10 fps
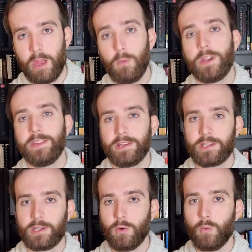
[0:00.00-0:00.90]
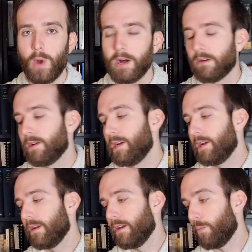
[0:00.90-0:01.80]
And what it does so well,
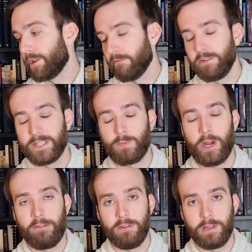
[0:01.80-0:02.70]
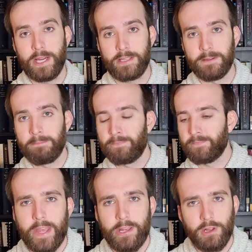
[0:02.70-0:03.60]
and one of the reasons why I really liked it,
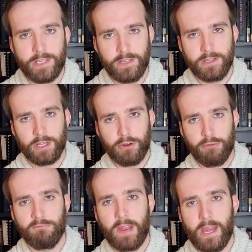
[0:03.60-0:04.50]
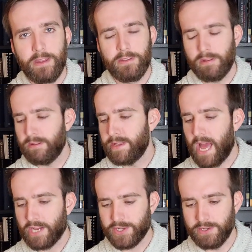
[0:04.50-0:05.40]
and it looks at this grand
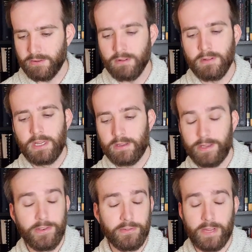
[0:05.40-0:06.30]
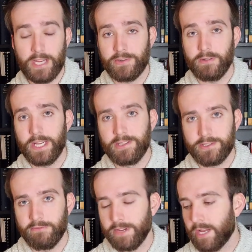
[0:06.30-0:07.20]
national and international
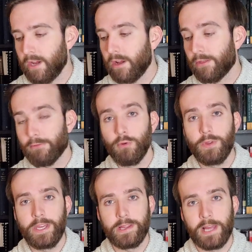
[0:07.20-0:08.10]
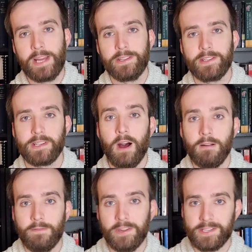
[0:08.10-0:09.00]
history through the lens
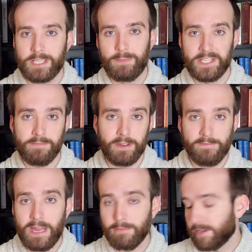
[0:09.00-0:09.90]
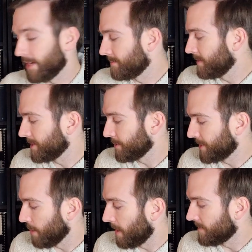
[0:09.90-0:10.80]
of this specific family. As, as you
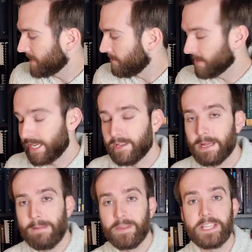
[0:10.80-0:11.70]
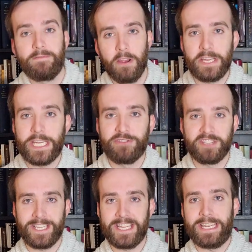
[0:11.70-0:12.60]
can tell by the title, Kin, it's very
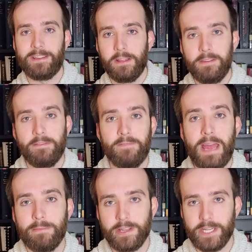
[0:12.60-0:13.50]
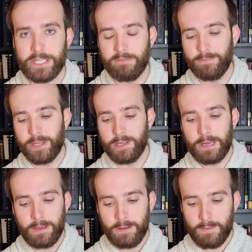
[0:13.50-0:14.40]
interested in the family history, but
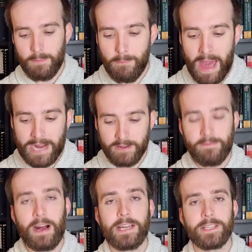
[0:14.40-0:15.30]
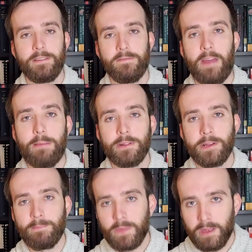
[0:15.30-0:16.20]
it magnifies the
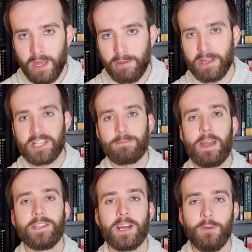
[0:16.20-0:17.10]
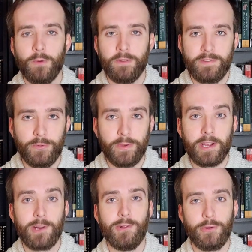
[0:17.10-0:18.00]
family and expands outward to
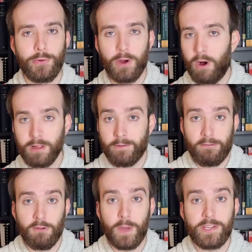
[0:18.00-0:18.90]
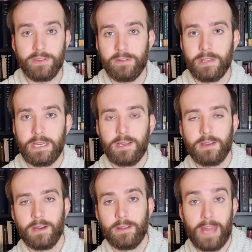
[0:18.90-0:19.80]
include all of Croatian
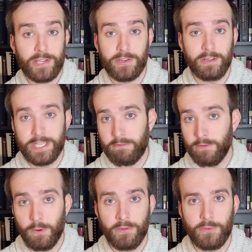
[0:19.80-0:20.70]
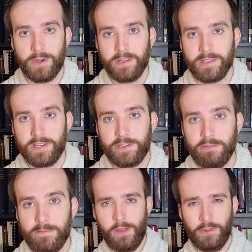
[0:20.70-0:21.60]
uh, national history throughout the twentieth century.